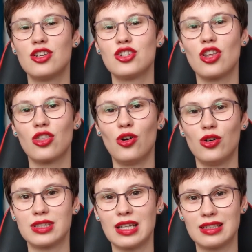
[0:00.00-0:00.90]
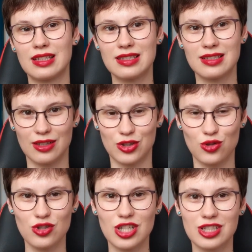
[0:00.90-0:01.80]
She thought that this is a
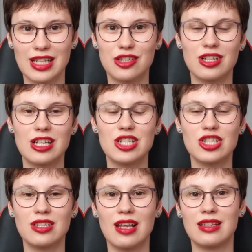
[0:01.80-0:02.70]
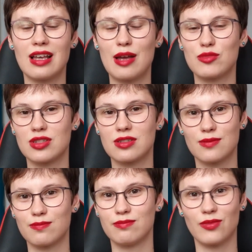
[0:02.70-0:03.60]
huge exaggeration and I'm just